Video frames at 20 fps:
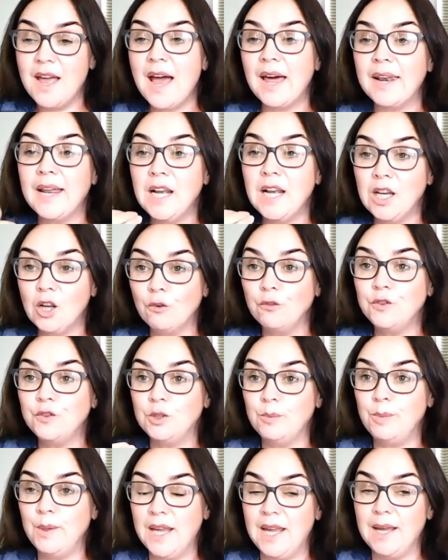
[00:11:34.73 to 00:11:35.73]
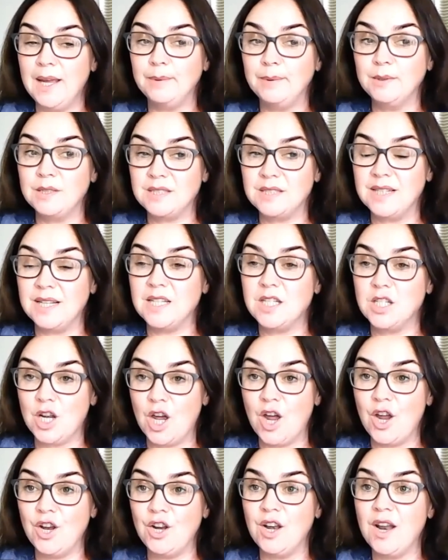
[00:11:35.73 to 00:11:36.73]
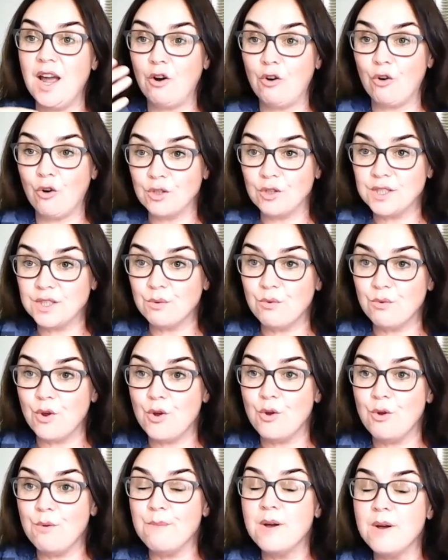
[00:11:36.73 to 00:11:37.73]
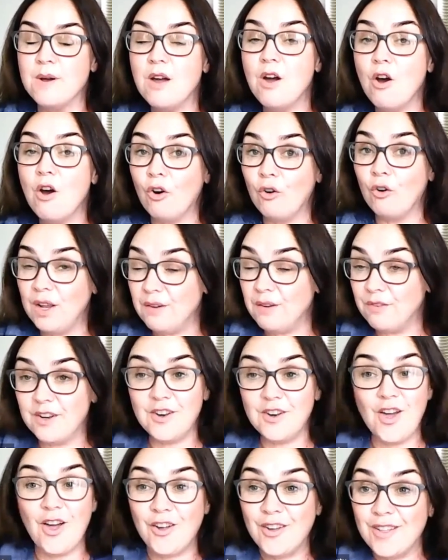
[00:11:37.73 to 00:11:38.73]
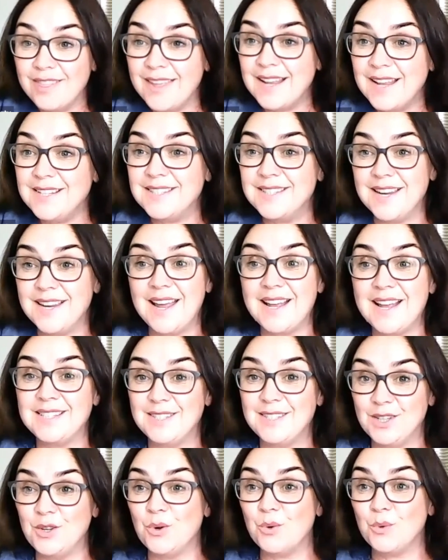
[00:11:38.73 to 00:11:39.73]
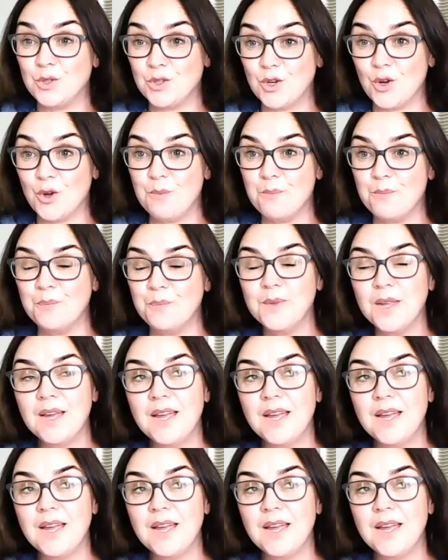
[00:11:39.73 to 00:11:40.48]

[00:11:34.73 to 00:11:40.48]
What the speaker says: And I love to be able to sit down across a room, or even now in these days, you know, Zoom,